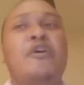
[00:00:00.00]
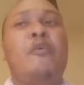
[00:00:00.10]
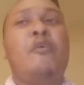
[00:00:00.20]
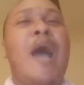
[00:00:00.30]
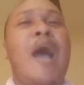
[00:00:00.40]
know
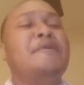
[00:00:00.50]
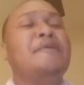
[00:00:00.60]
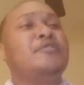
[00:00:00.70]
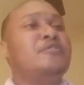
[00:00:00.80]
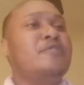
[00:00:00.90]
why
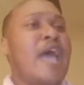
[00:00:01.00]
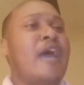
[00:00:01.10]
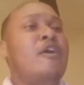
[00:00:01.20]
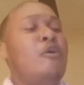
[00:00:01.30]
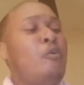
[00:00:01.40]
people do
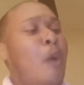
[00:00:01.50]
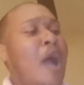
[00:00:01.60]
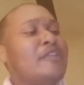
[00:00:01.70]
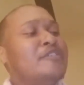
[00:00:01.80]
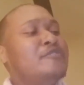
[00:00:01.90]
that.
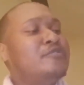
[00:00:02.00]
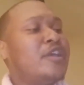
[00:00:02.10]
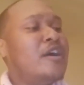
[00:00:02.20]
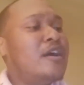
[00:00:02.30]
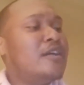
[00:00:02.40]
Why do you
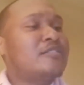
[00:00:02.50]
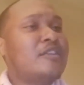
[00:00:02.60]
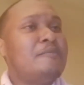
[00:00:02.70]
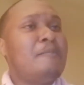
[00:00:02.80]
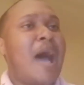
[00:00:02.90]
judge
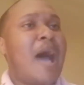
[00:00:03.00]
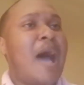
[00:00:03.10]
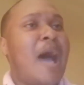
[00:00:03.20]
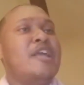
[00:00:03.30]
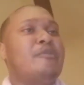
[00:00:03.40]

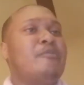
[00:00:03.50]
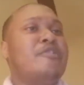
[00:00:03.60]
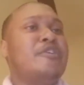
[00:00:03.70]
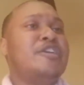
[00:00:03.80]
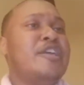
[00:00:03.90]
somebody in their
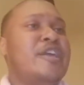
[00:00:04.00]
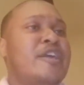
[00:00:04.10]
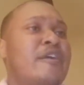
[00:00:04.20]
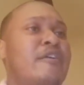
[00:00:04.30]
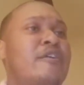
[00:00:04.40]
rookie
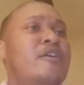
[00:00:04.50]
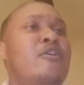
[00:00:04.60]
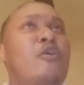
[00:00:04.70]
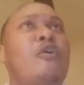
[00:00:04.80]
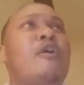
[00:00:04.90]
year
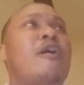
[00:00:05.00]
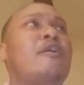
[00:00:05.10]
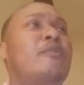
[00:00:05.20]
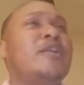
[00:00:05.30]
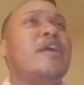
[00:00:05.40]

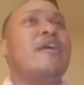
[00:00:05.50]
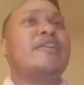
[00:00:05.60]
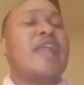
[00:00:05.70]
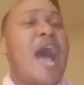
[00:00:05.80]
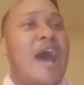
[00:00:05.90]
or when they're
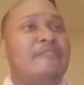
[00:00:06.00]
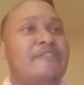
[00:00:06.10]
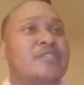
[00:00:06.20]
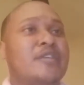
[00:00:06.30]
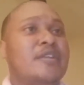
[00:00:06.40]
a
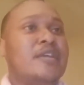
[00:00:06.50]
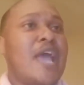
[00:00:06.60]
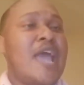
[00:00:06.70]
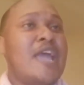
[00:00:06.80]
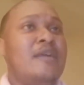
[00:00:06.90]
novice in the
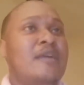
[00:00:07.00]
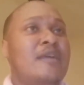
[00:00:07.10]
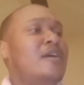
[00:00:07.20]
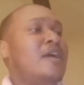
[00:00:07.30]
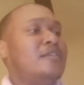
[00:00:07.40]
game
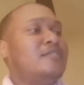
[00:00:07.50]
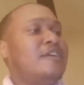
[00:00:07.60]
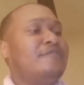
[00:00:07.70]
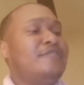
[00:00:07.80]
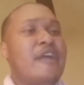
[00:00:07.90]
as
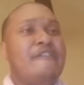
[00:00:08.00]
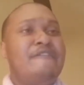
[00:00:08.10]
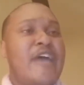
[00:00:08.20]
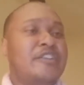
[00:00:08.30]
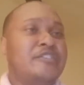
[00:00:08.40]
if they're a
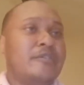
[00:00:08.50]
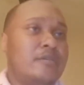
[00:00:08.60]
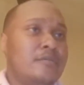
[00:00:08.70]
veteran?